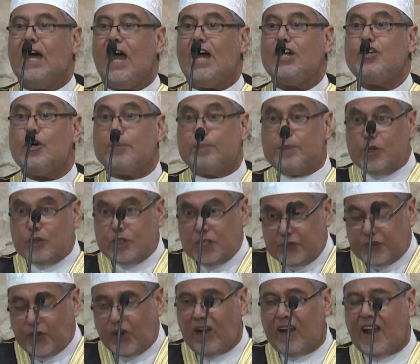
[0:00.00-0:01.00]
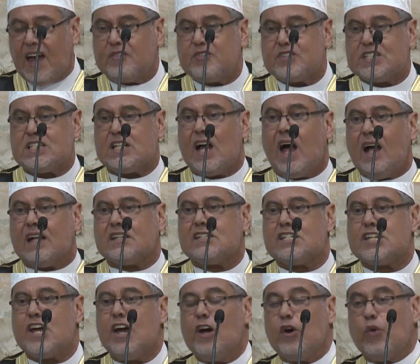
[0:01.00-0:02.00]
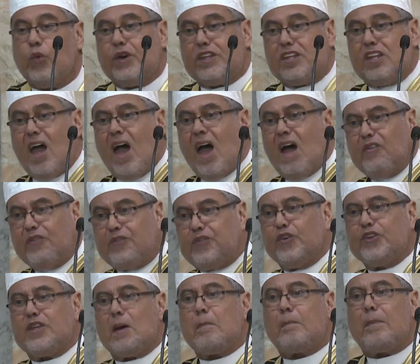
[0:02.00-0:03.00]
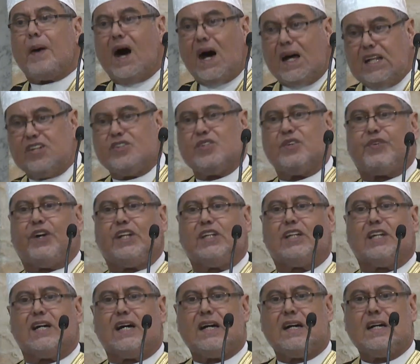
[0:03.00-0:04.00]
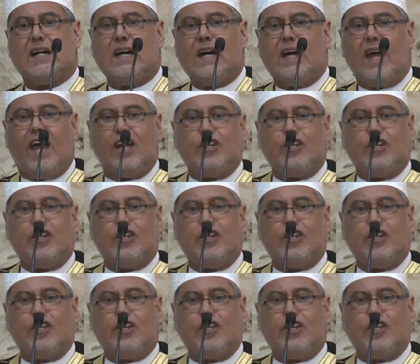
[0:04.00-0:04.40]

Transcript: And your beautiful life starts with the afu, the pardon of Allah,